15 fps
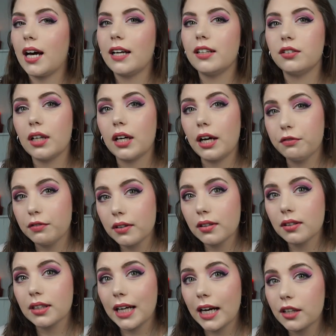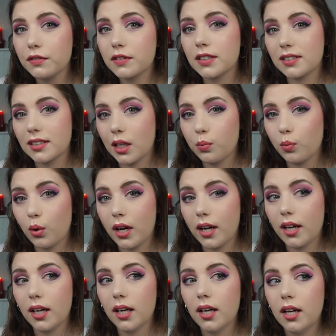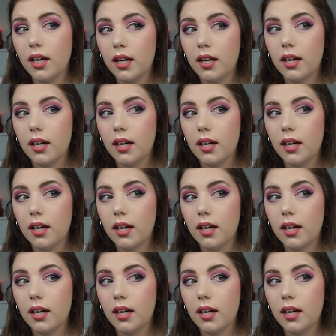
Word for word: I, I feel kind of the same way